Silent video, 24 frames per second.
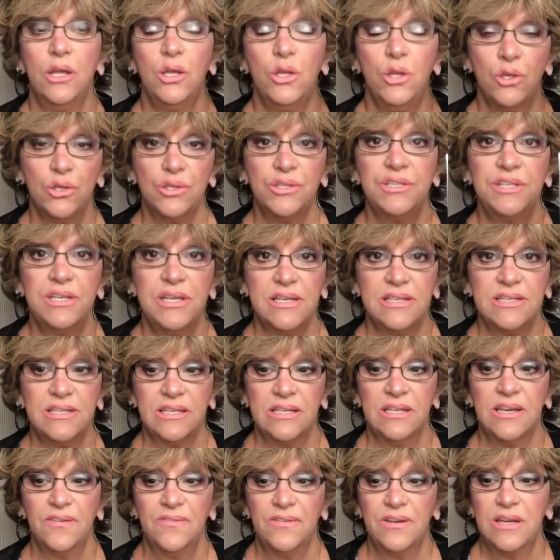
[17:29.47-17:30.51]
you'll see a
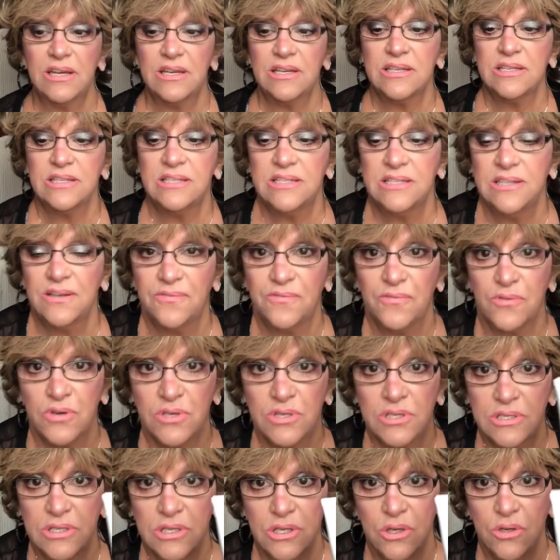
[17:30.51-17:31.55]
significant
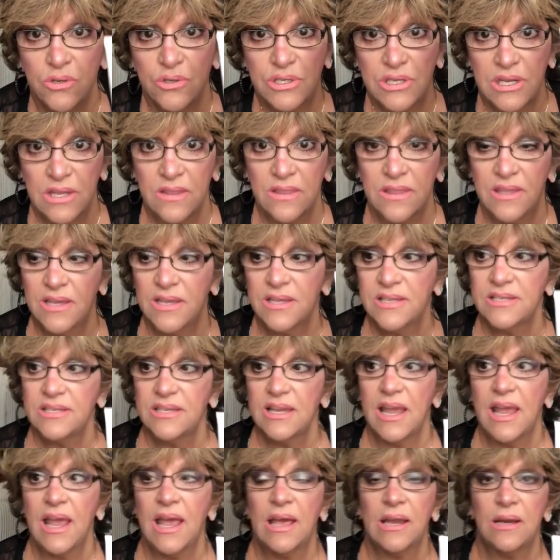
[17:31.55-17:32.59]
difference using this.
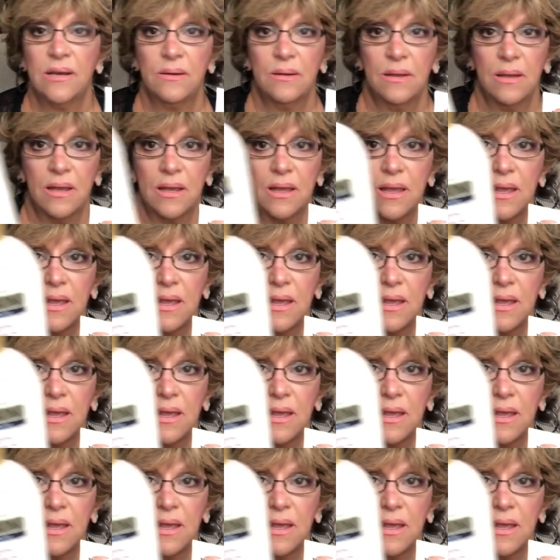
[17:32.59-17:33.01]
And